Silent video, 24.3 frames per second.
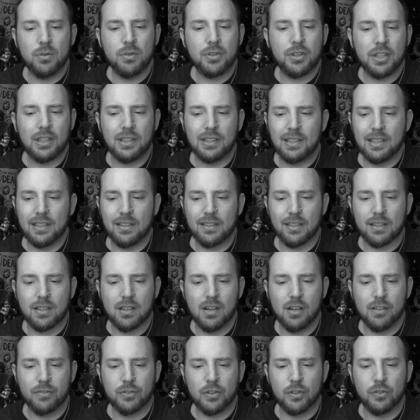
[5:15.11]
think that the
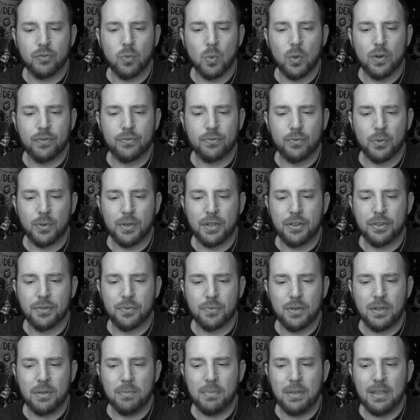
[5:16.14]
cover of
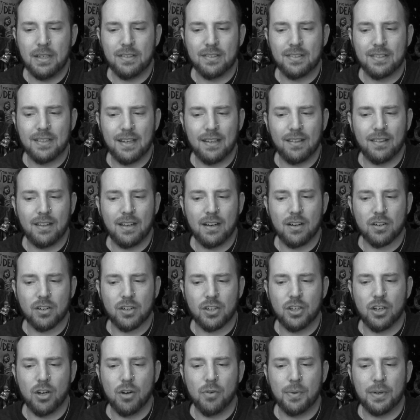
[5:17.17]
143 means that they're
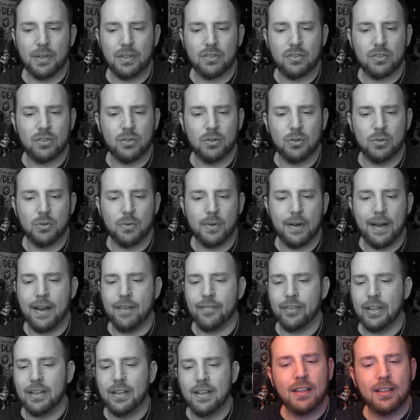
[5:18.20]
going to
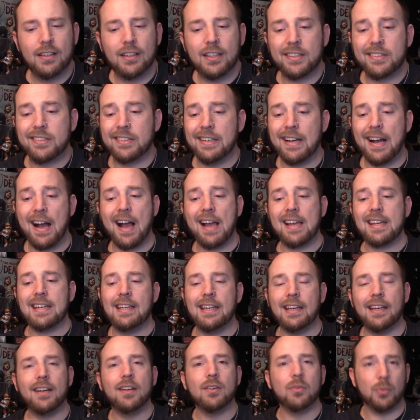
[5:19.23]
heaven. Listen, I
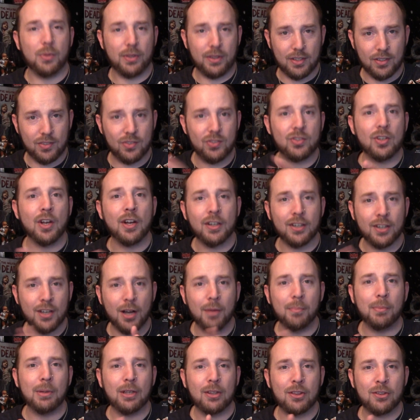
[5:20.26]
get it with the sun
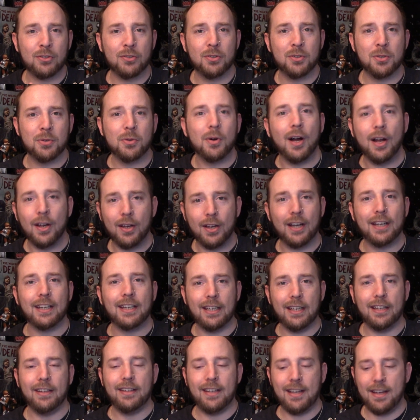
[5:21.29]
coming through. I
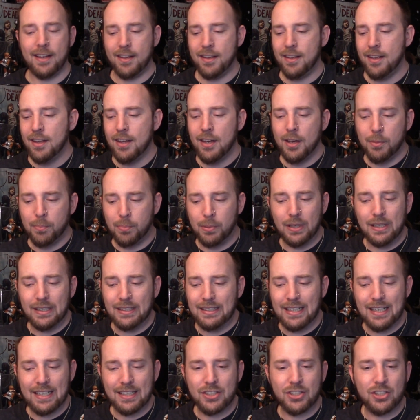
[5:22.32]
get that. But
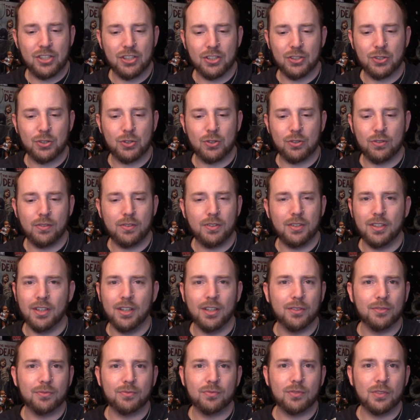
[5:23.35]
that's just, you
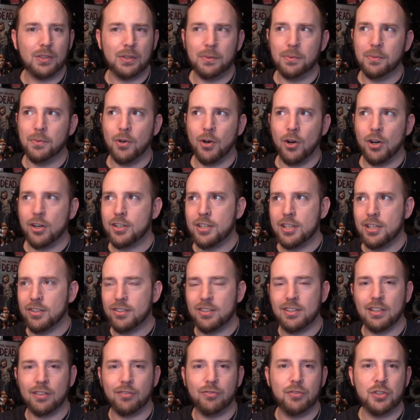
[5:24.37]
know, an
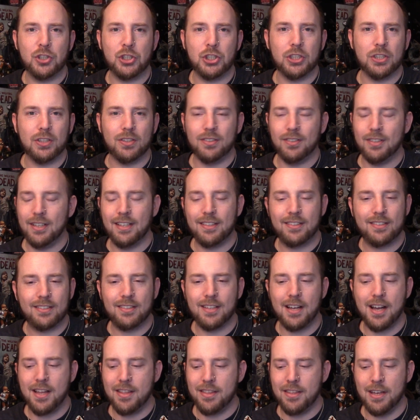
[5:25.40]
artistic vision. That's
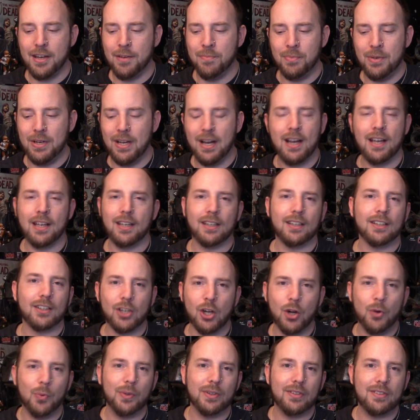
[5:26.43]
not them dying and
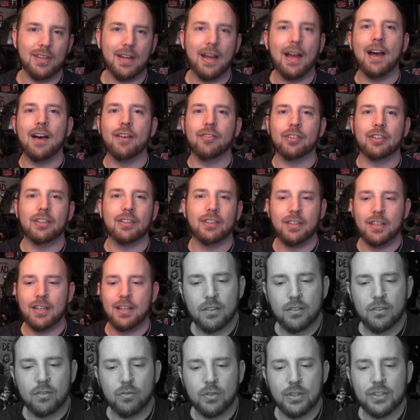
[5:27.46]
going to heaven.
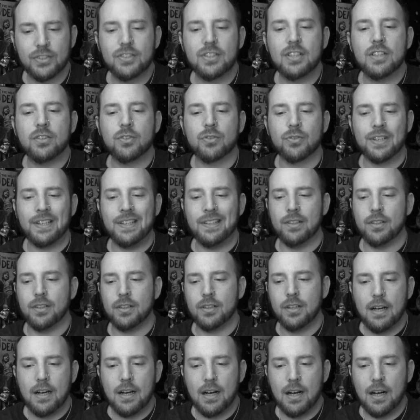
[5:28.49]
Riston Greener,
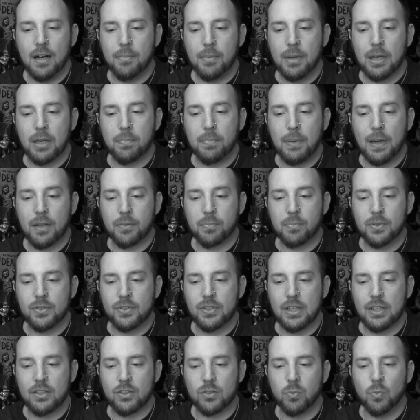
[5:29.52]
Make a Path
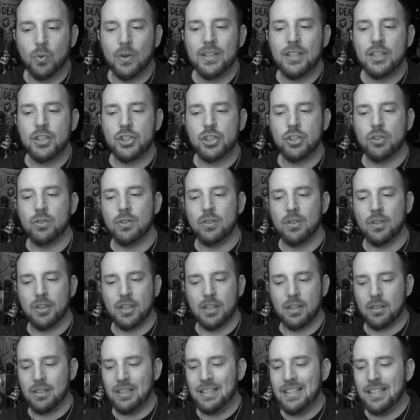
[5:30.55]
Presents, what issue do you
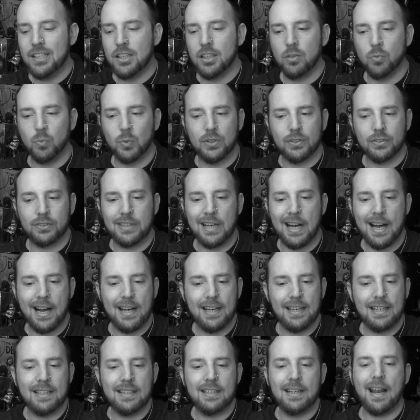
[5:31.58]
think Negan will die
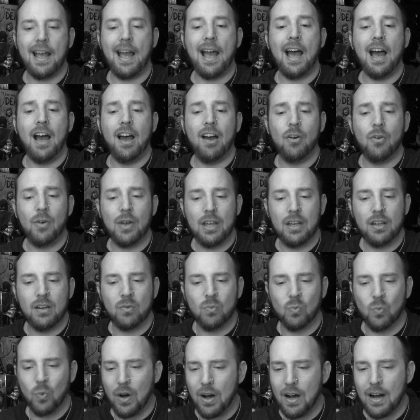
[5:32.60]
in, how,
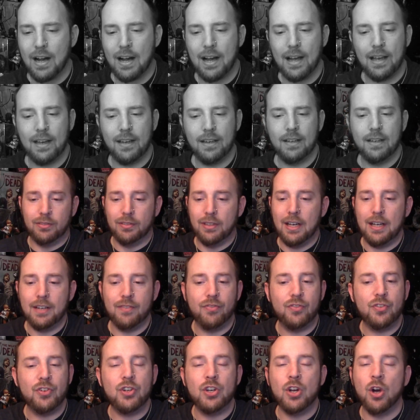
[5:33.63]
and why? I
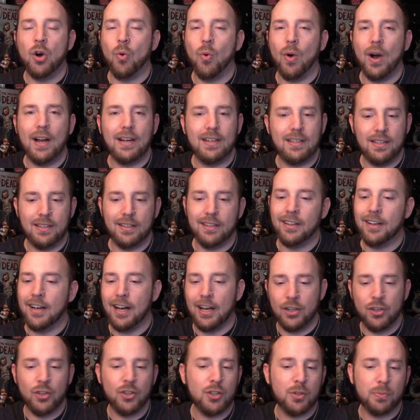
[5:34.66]
have no idea. I
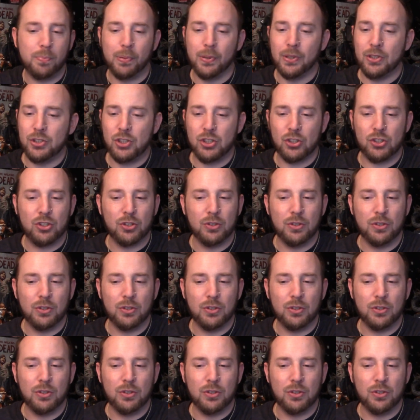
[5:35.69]
know you put just do